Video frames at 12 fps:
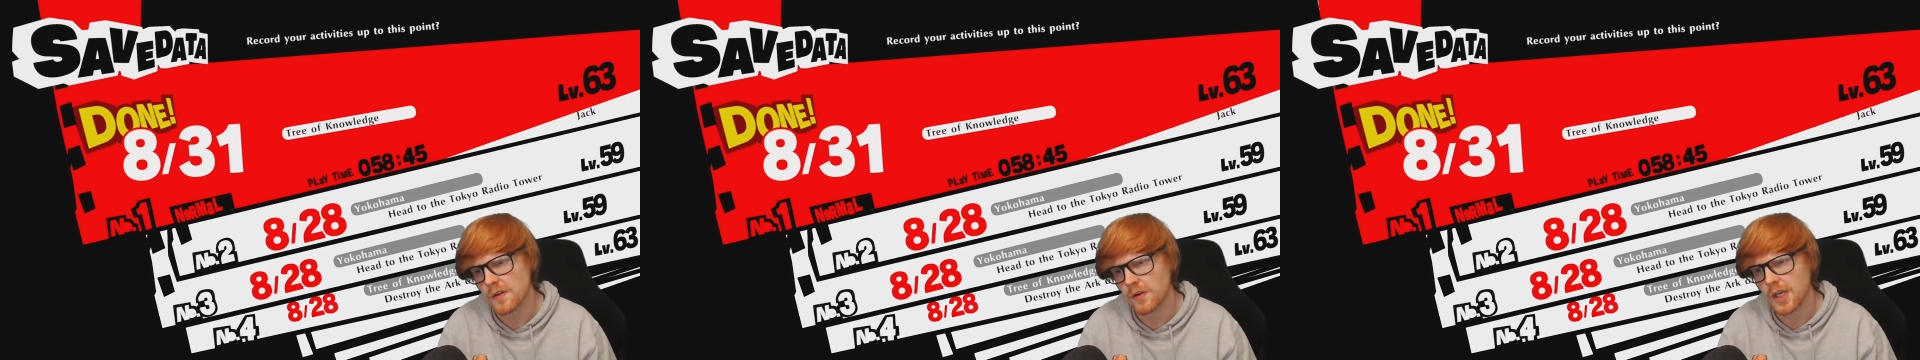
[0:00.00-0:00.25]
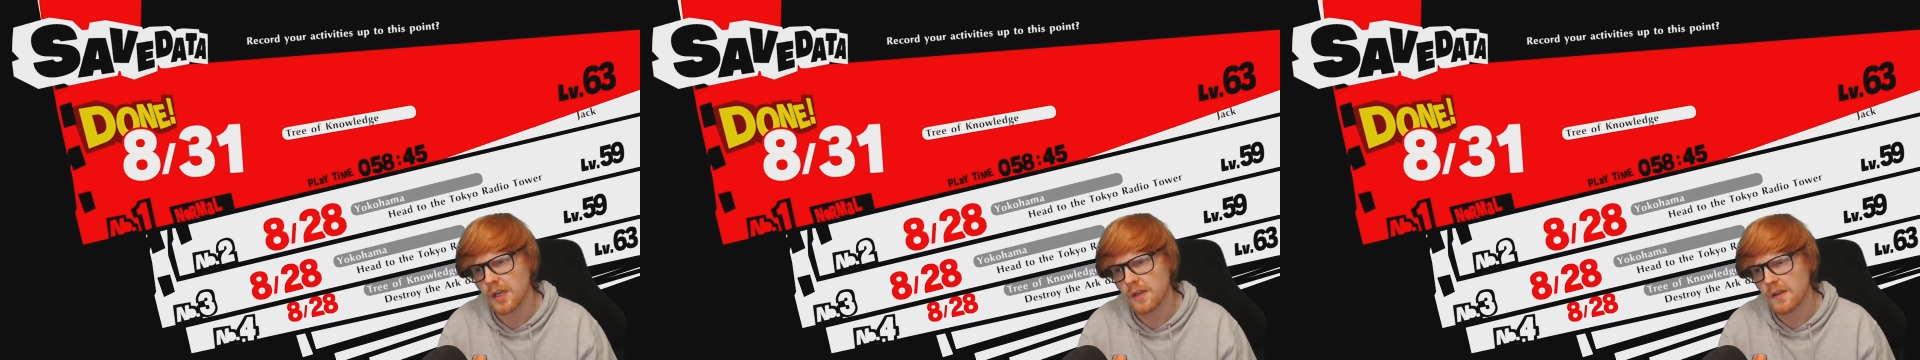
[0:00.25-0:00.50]

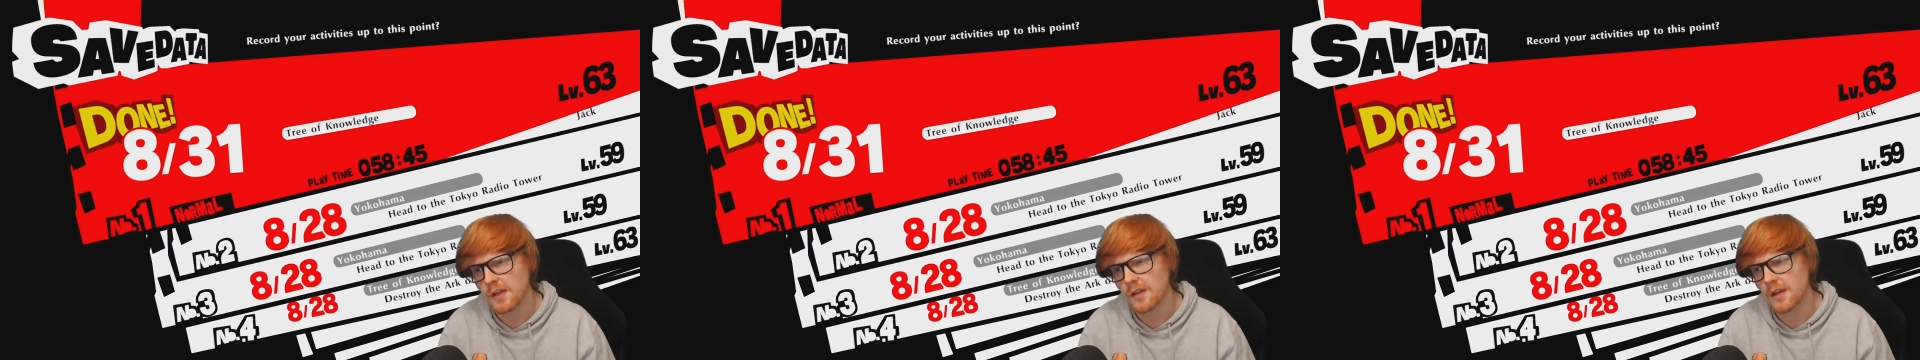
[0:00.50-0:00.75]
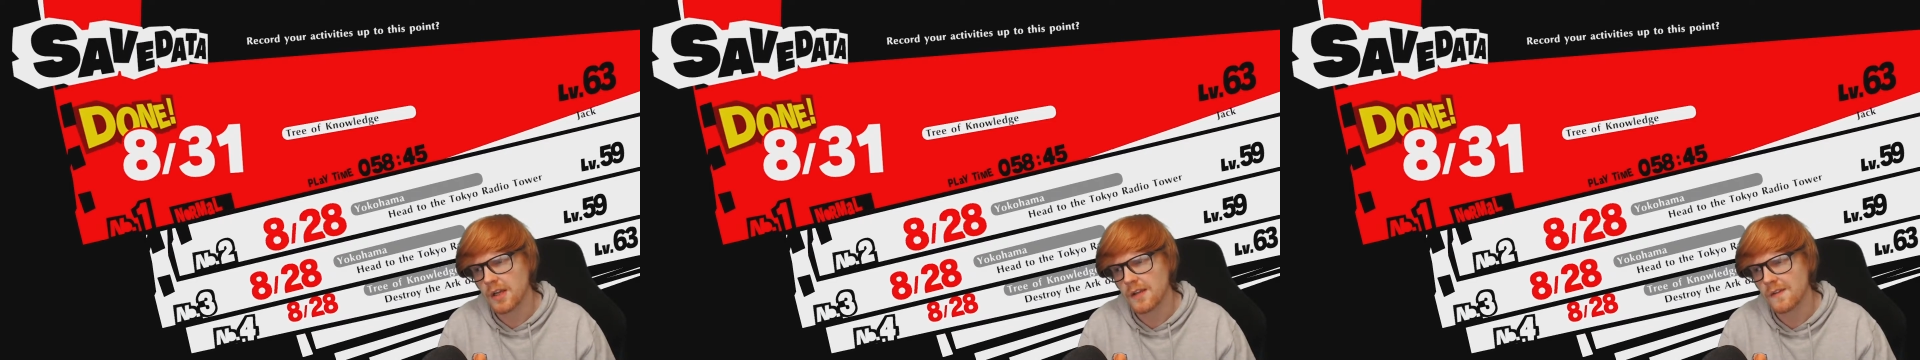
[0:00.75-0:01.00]
Okay,
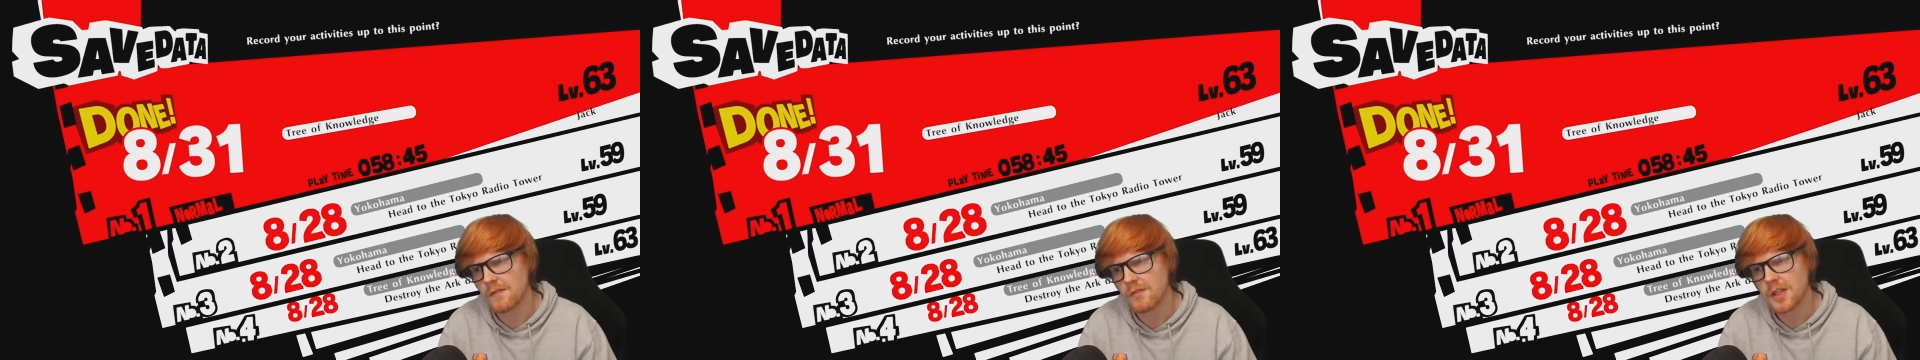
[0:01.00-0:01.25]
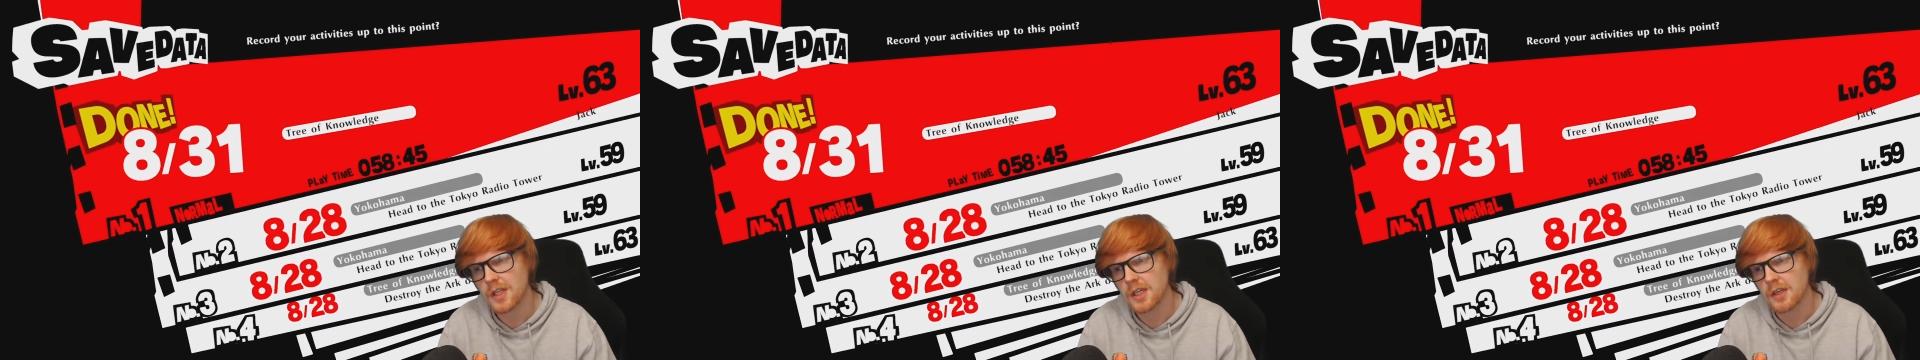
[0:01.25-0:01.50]
it didn't
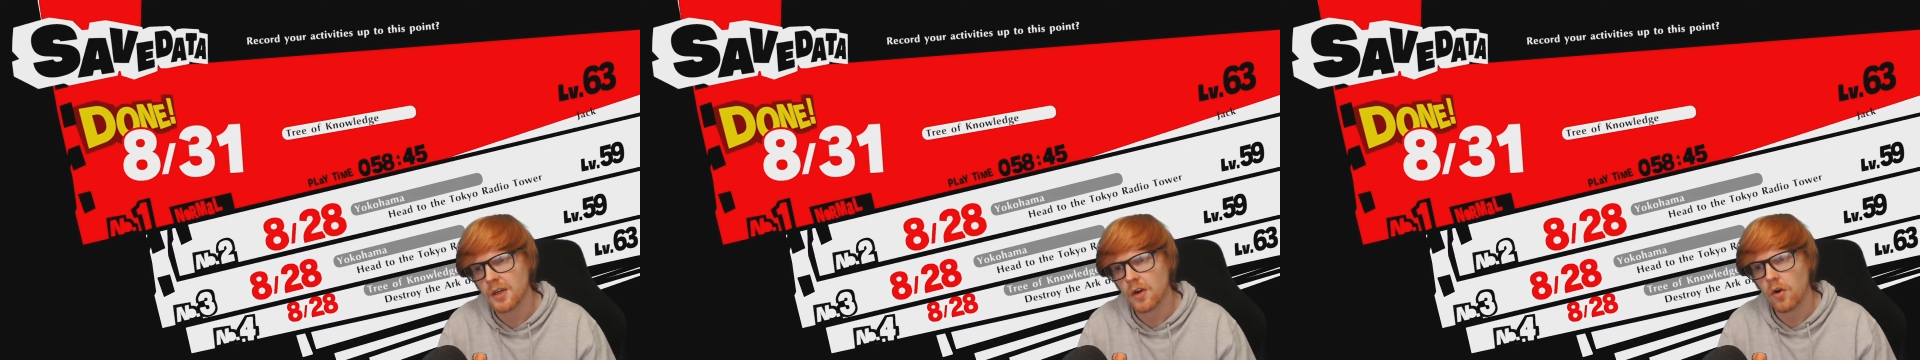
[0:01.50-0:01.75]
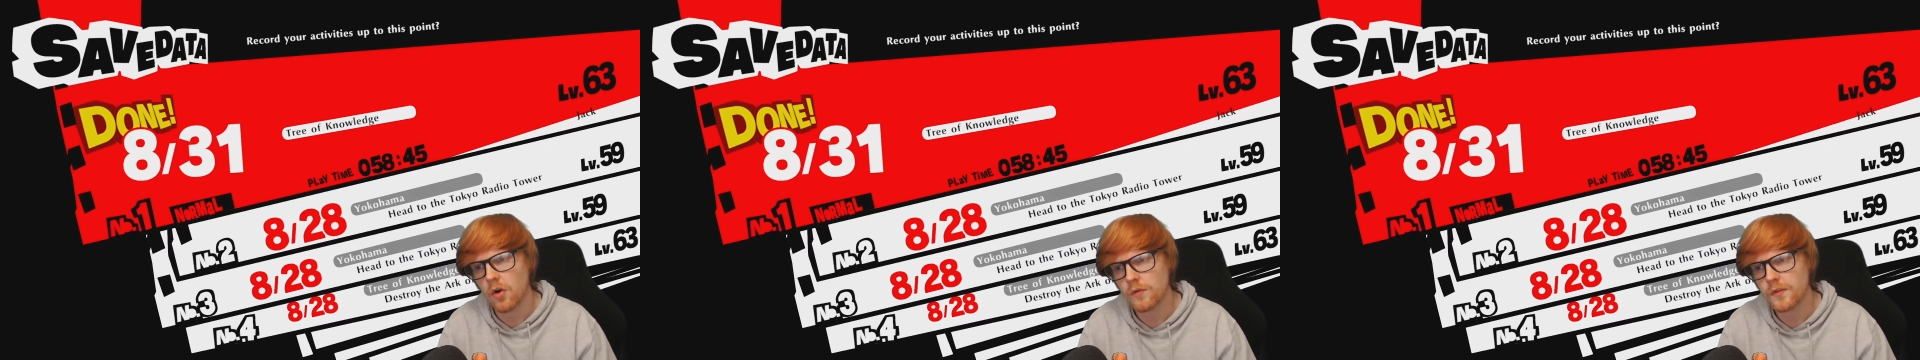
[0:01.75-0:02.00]
really
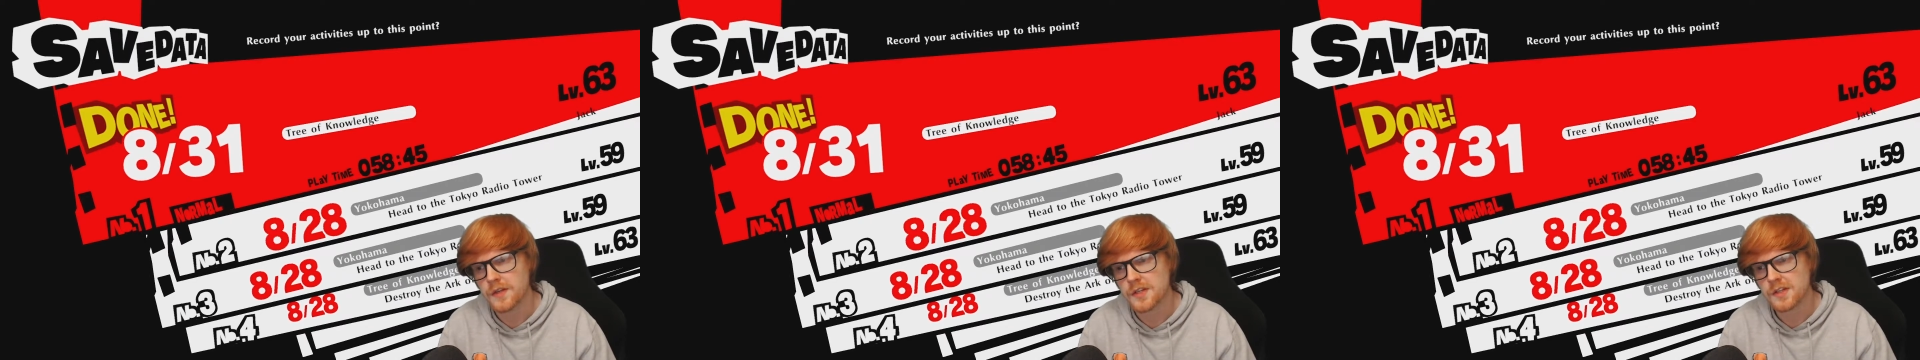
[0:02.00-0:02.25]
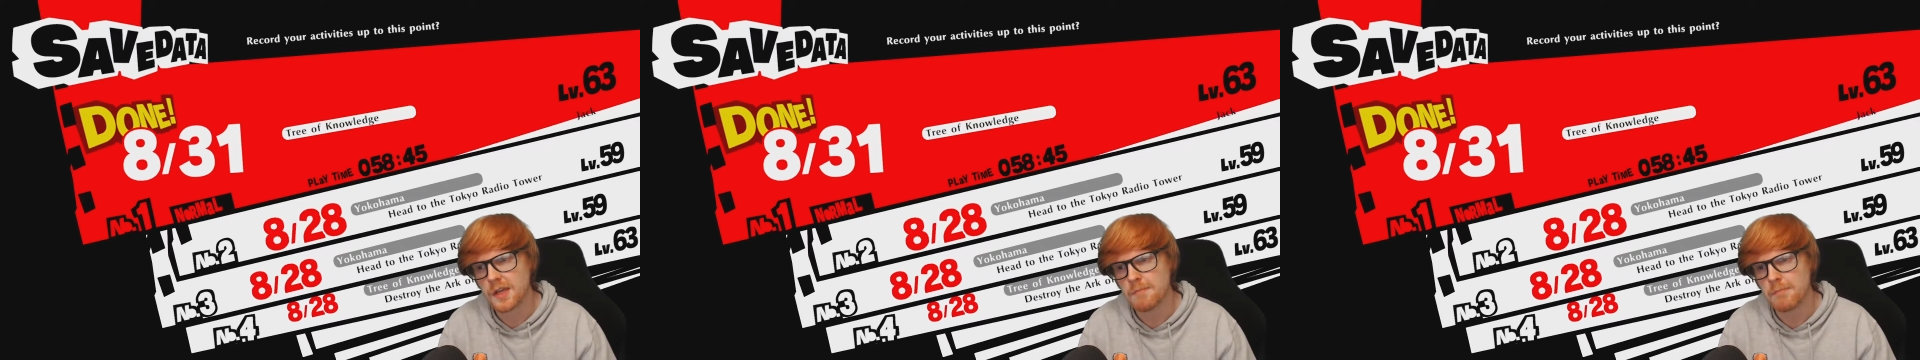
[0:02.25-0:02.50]
hold this
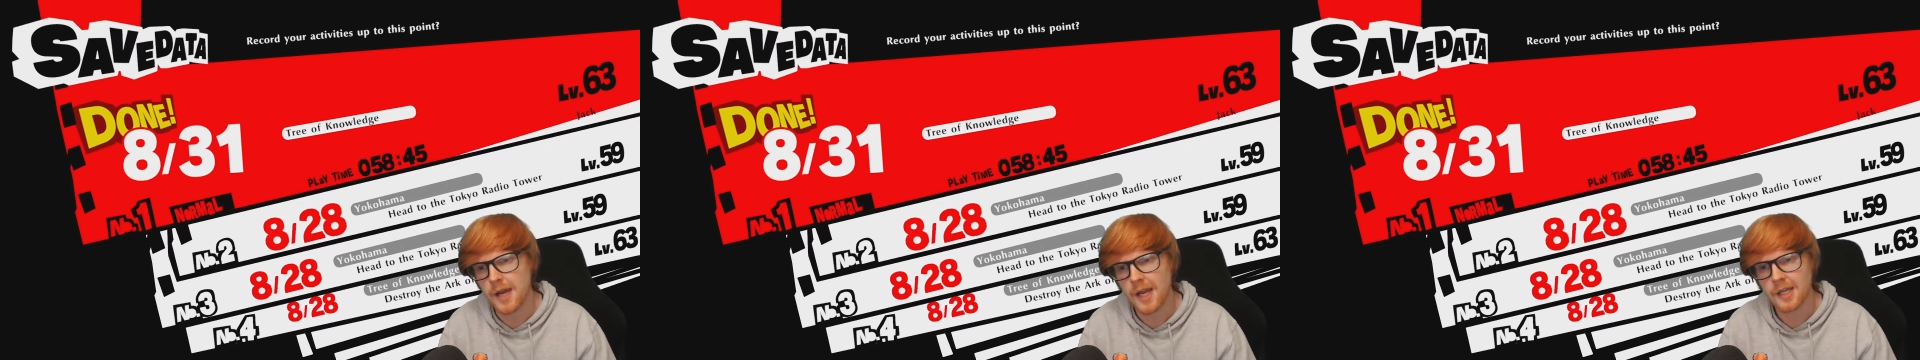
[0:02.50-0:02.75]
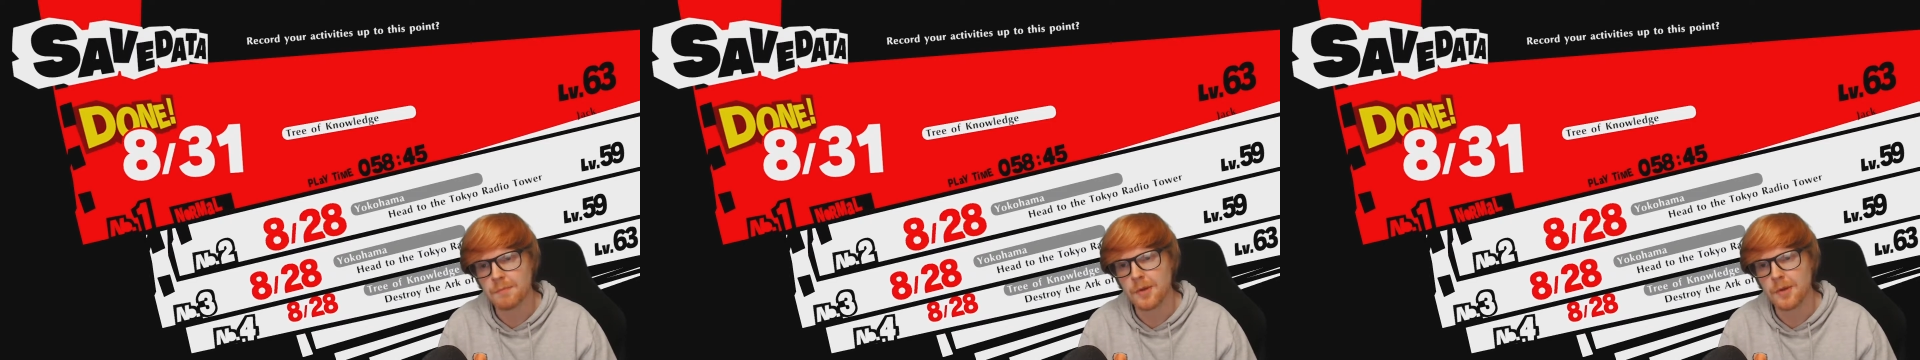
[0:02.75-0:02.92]
game back,